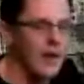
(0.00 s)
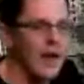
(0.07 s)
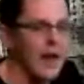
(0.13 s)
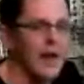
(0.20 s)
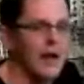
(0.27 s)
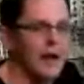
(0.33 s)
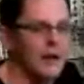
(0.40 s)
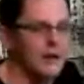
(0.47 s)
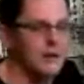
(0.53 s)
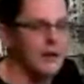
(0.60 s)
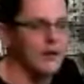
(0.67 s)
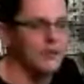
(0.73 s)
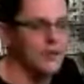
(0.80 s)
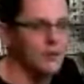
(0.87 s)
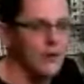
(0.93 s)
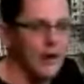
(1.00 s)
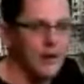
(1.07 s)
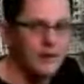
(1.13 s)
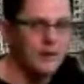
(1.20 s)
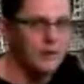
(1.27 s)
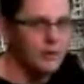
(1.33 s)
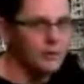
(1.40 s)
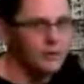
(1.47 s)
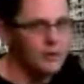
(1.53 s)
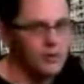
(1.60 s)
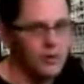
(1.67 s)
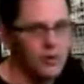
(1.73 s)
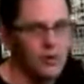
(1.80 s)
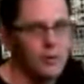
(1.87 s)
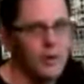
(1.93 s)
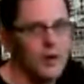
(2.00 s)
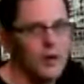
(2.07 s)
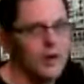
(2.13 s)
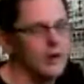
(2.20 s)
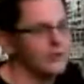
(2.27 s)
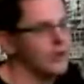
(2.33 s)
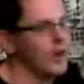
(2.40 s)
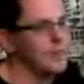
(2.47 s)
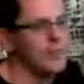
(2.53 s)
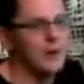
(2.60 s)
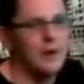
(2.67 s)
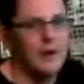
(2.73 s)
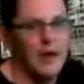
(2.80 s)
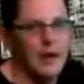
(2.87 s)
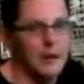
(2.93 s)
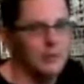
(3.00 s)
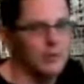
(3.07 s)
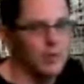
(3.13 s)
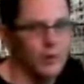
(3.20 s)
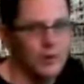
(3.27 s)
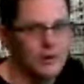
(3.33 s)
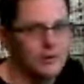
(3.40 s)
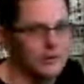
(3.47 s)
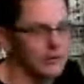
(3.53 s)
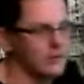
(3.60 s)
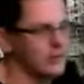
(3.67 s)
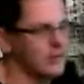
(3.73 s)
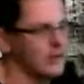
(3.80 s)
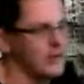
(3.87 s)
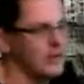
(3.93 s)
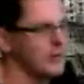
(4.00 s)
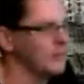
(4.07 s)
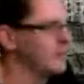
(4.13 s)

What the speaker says: And if you head to YouTube, type in NAMM 2016